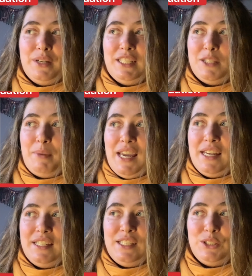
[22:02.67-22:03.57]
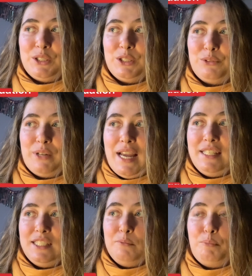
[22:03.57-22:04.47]
expanding your
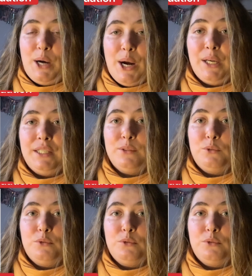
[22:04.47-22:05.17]
horizon part